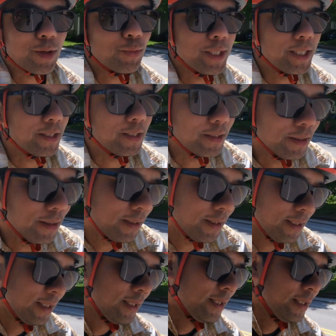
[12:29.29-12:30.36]
we'll
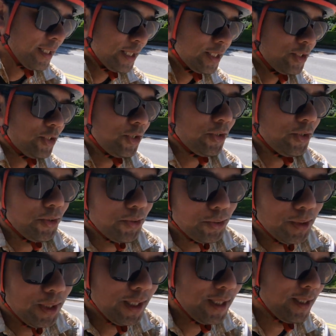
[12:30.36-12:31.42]

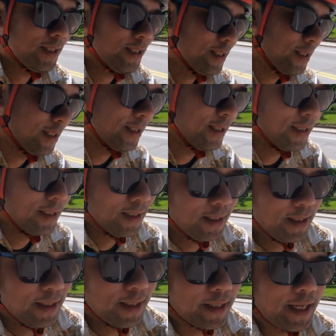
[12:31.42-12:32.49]
do
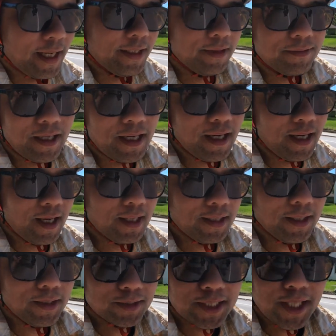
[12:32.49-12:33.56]
kind of a
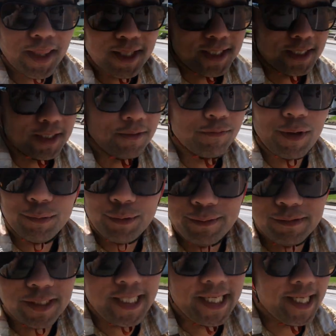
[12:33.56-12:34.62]
little synthesis of what we've
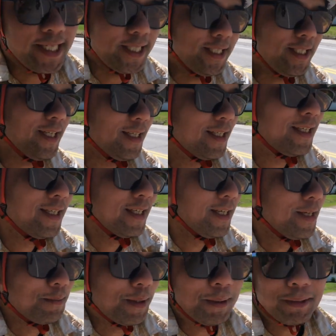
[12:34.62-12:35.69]
seen,
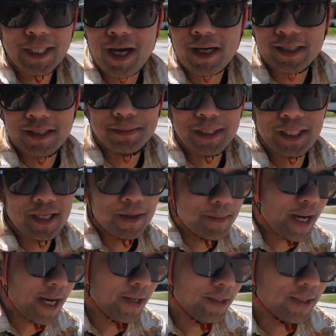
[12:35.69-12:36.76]
maybe talk a little bit
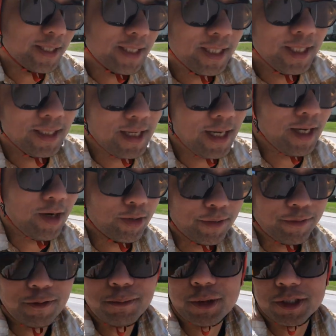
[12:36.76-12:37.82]
about uh, our
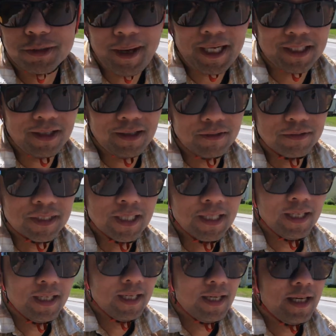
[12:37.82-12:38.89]
different perspectives
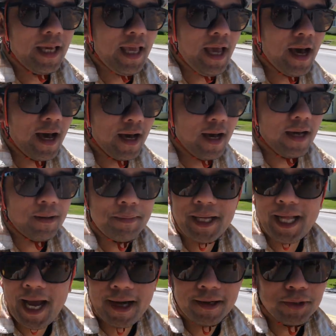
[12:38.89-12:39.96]
uh, about
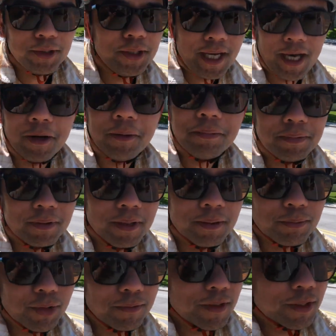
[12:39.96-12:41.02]
how to help
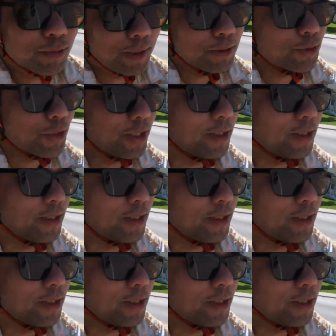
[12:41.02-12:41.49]
improve this rail trail.